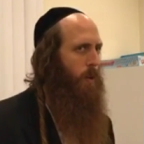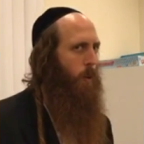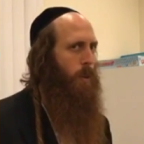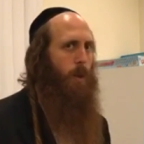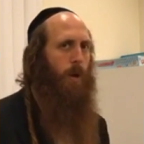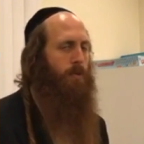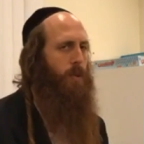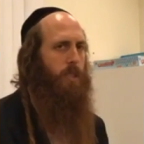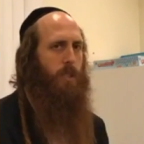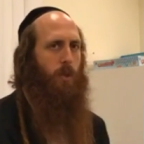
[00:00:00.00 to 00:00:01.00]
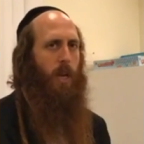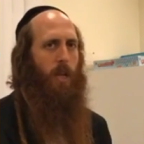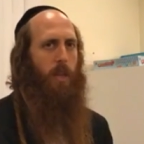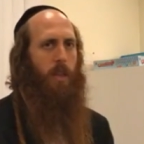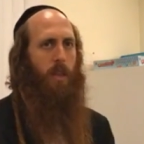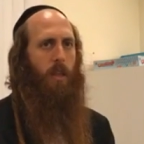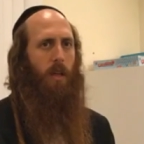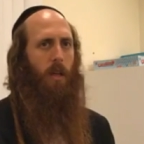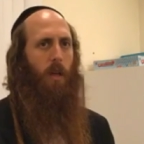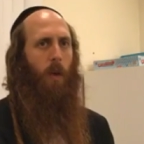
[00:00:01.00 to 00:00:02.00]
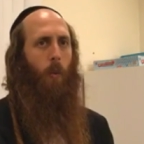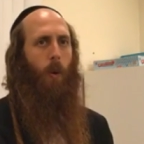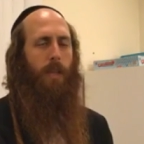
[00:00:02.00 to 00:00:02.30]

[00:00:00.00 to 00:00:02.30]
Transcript: with all of your strength, with